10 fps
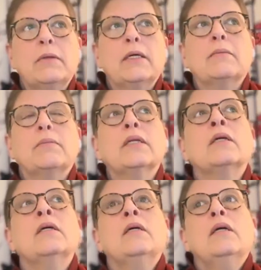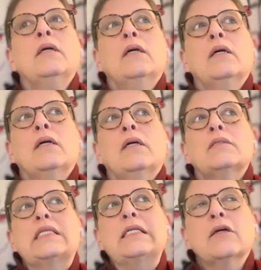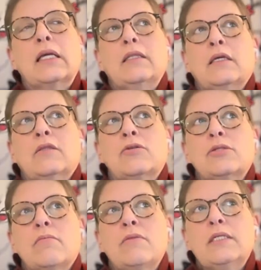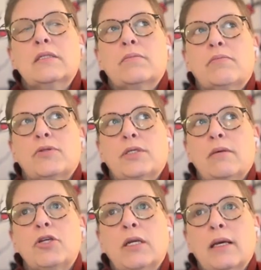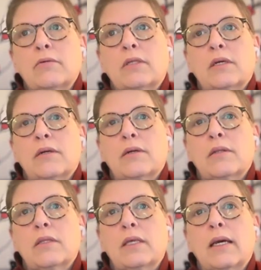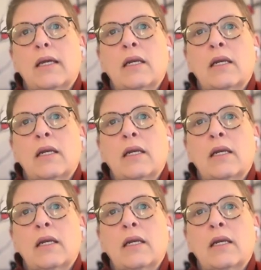But still, I think there's a misperception out there that